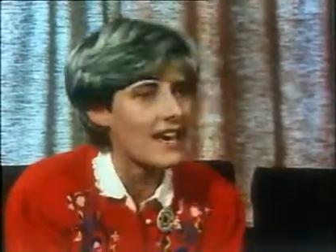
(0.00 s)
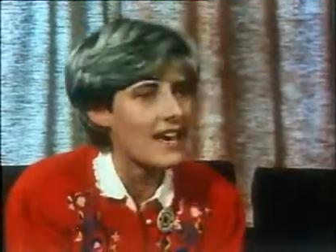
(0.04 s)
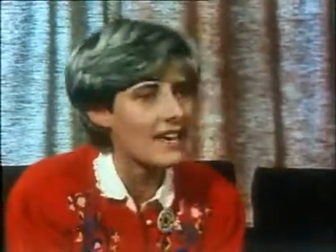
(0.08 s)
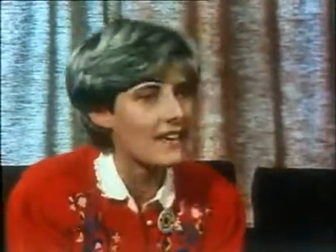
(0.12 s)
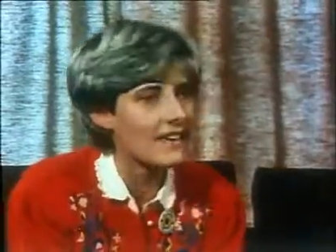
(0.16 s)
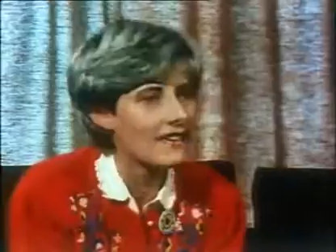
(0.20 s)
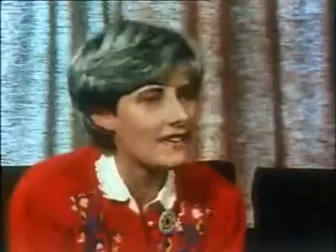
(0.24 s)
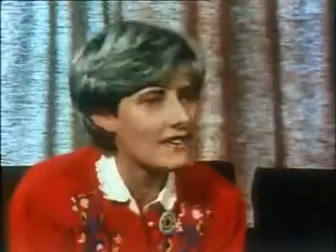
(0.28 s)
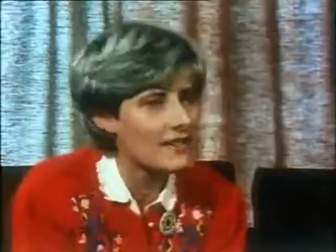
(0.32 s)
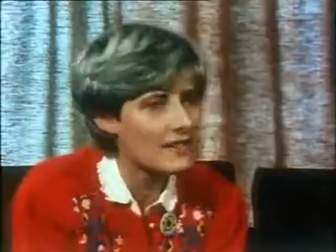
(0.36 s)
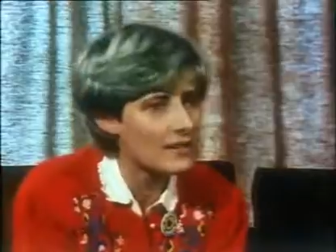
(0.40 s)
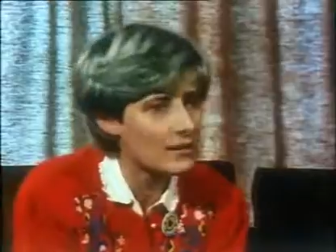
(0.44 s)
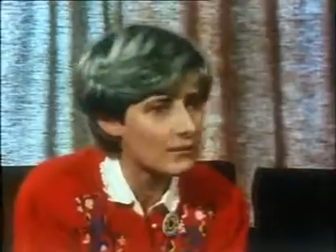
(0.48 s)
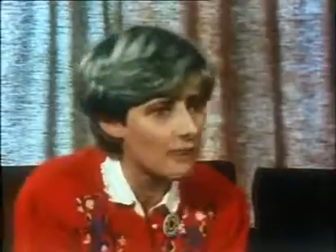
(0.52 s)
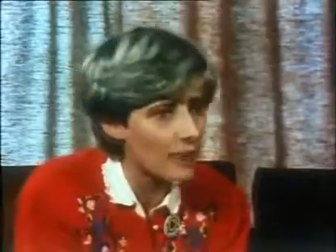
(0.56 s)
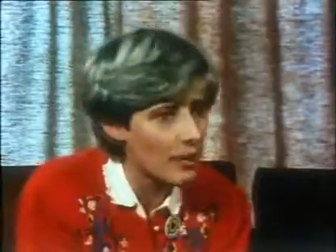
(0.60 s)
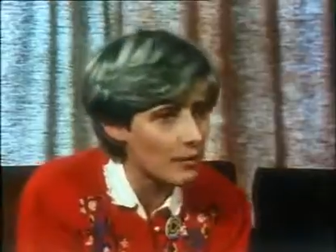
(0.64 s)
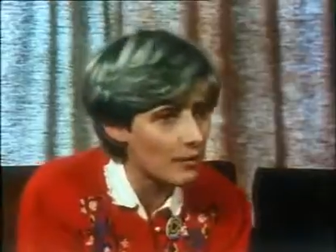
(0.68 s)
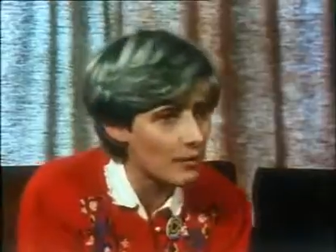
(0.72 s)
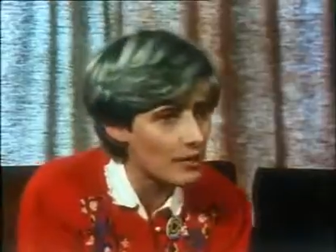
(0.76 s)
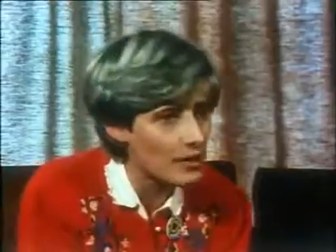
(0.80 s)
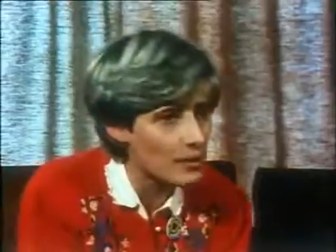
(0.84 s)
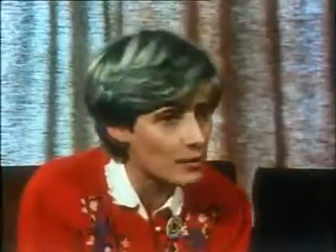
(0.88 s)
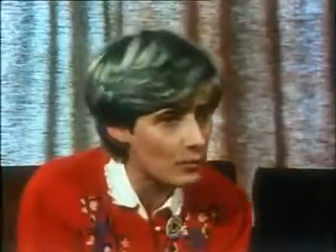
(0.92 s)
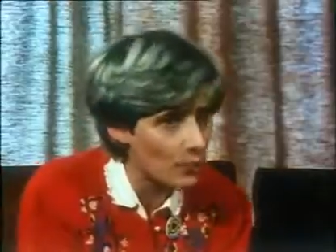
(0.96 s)
And these
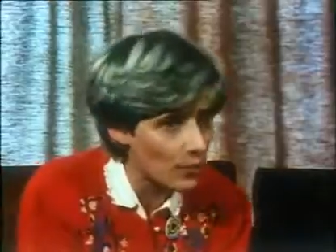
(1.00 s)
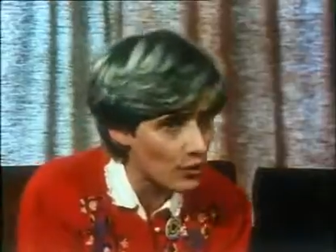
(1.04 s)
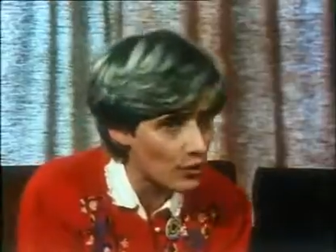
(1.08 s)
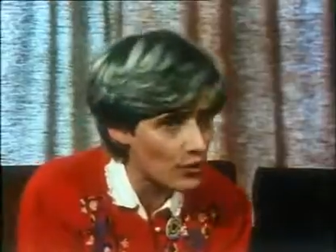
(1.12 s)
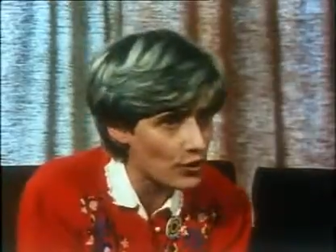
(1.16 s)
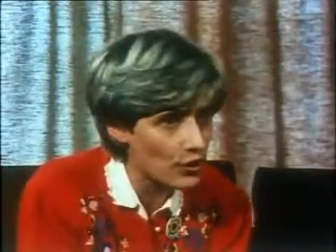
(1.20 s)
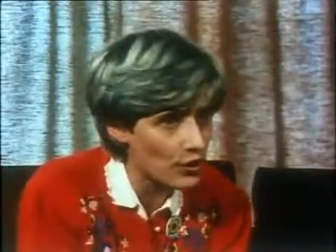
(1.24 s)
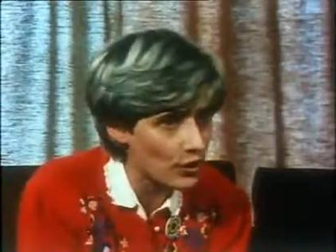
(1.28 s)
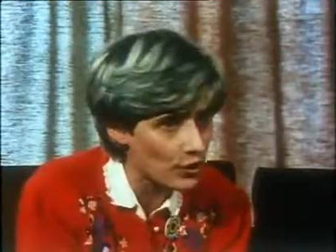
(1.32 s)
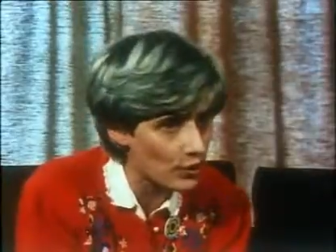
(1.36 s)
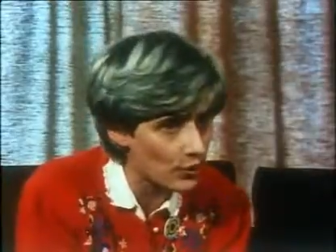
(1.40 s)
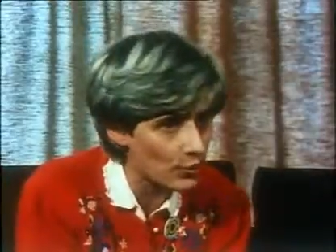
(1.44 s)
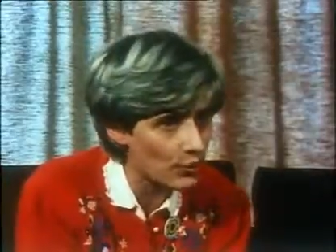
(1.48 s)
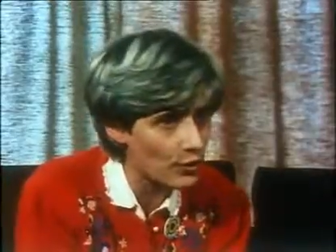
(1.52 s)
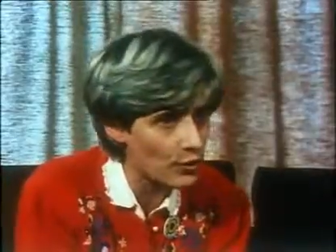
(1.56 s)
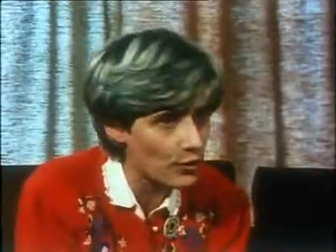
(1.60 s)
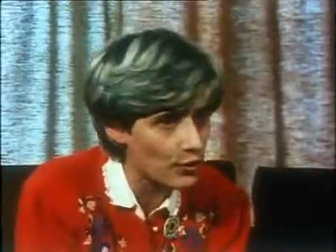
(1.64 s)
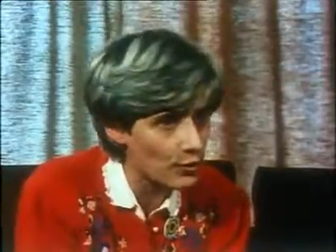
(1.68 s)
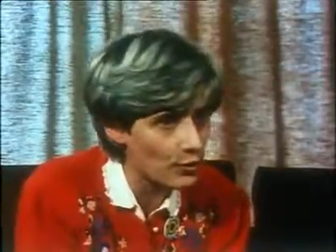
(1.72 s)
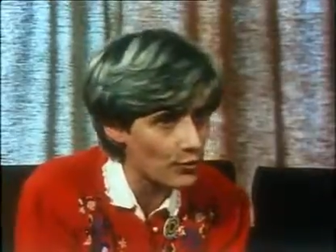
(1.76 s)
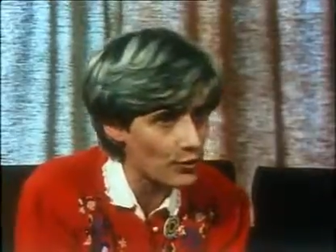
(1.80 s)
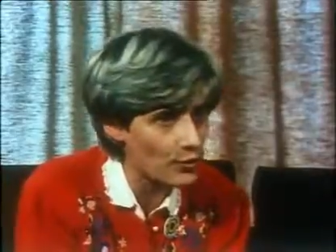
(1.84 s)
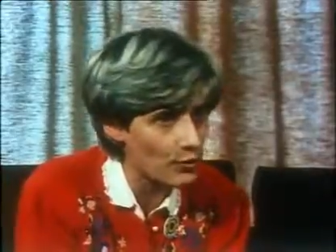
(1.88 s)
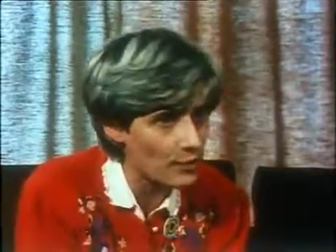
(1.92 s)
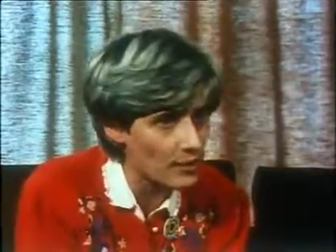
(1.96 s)
weapons, Pershing II
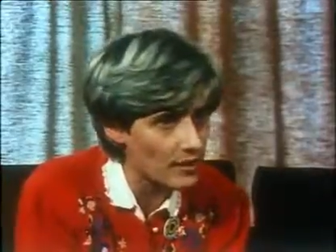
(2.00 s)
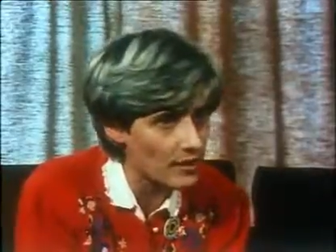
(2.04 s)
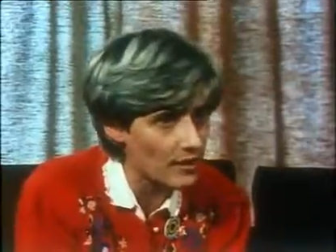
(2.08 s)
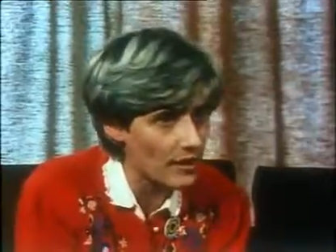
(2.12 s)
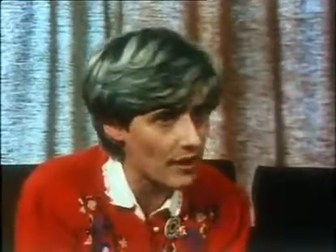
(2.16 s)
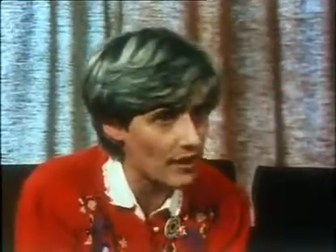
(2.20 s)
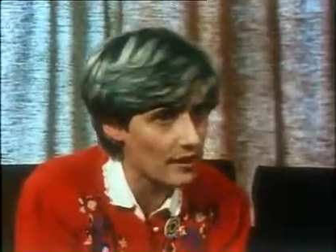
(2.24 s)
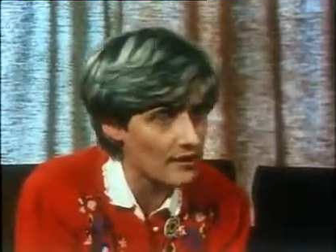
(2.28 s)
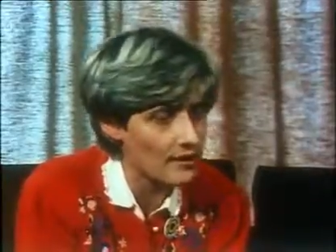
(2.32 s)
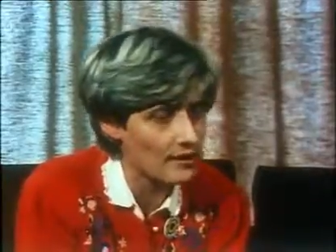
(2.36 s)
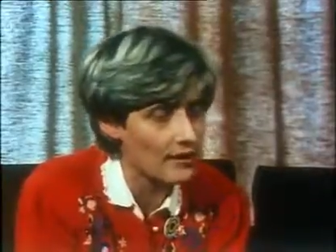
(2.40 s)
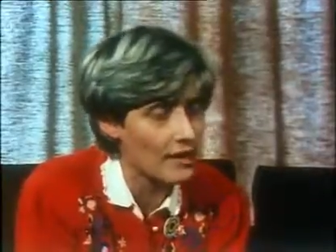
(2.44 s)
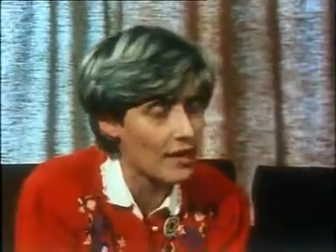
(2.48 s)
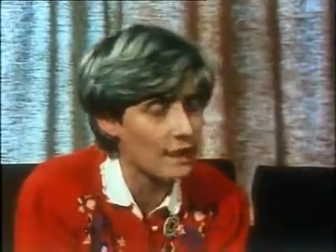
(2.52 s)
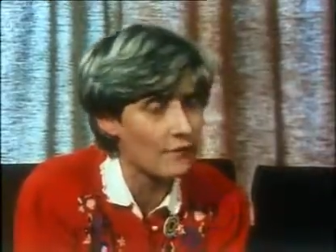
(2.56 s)
and cruise missiles,